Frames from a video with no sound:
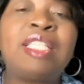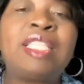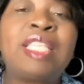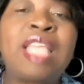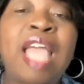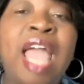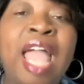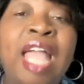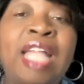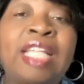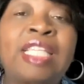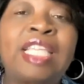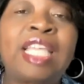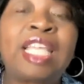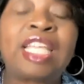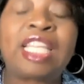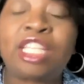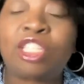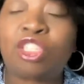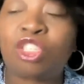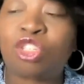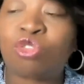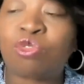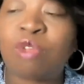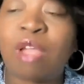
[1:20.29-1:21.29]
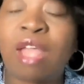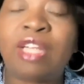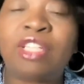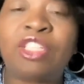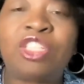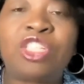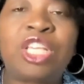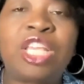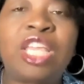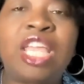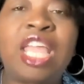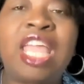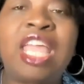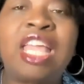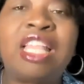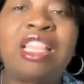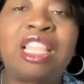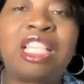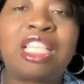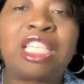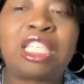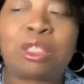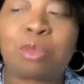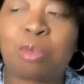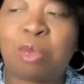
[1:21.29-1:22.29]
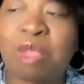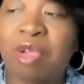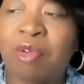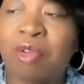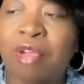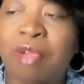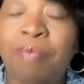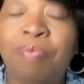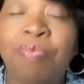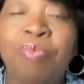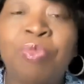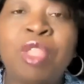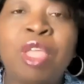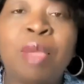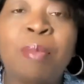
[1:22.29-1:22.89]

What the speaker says: tactic and strategy in the spirit